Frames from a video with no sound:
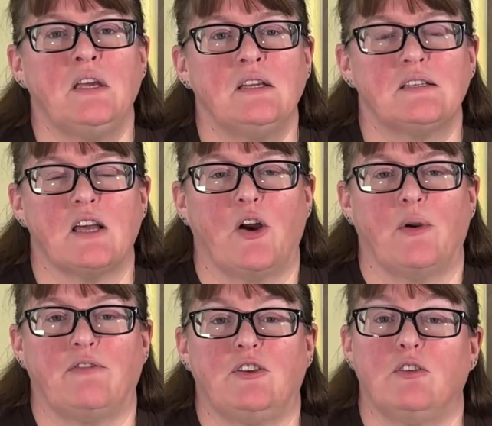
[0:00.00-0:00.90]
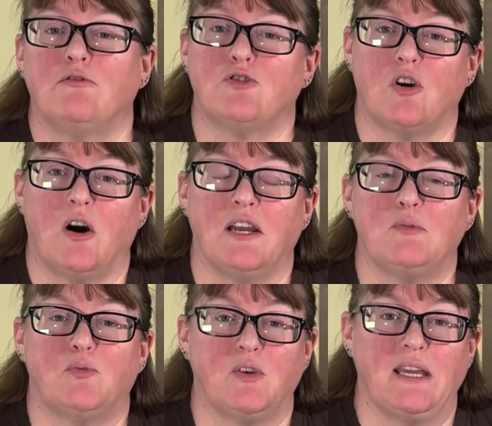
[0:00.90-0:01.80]
So if you've tried
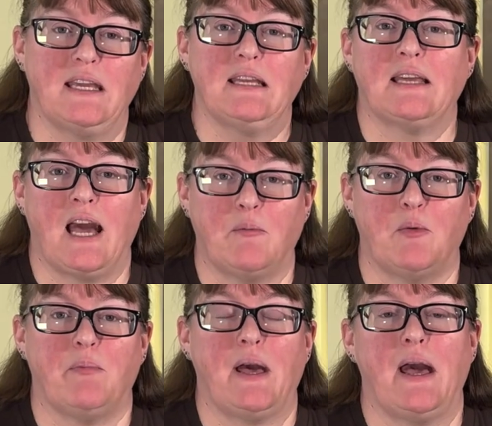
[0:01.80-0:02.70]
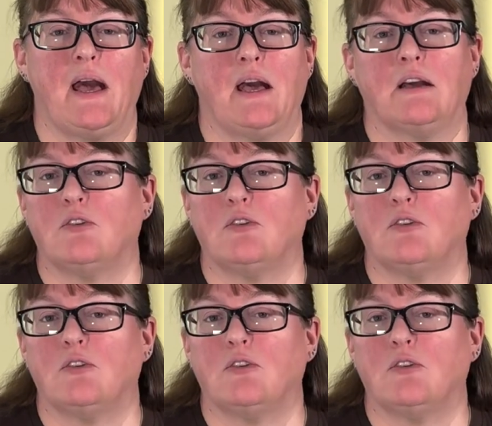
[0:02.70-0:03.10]
brie, camembert,